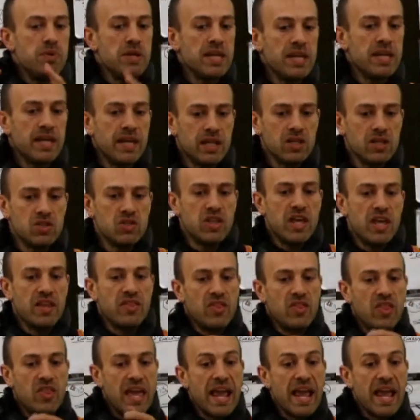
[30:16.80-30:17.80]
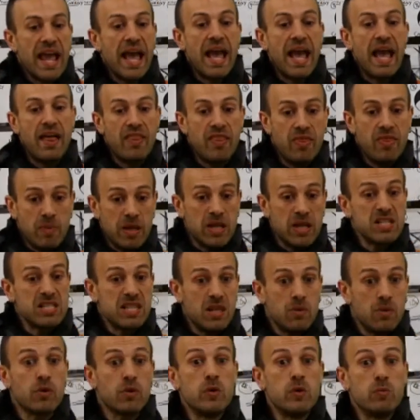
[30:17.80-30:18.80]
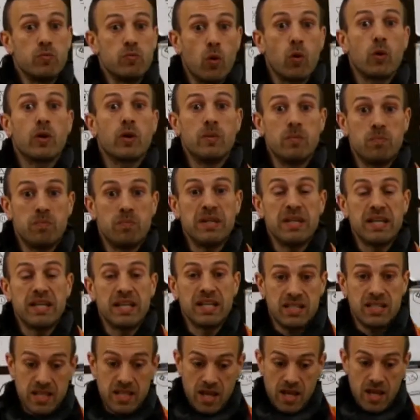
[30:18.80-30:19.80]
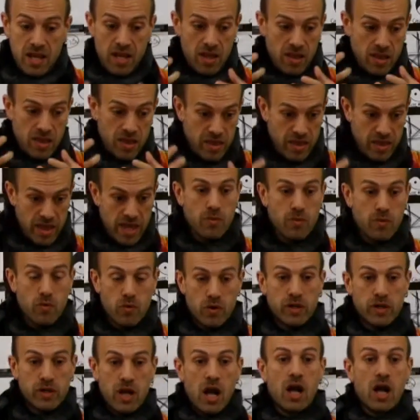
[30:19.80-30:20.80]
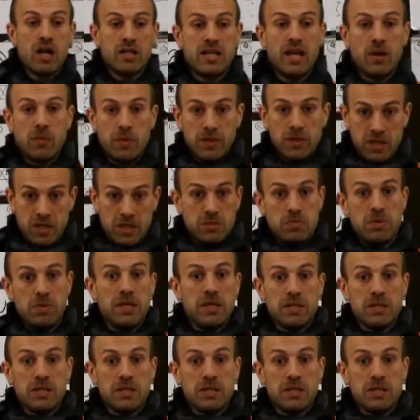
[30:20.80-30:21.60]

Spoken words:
beings that they had, because they were important beings, they were in contact with these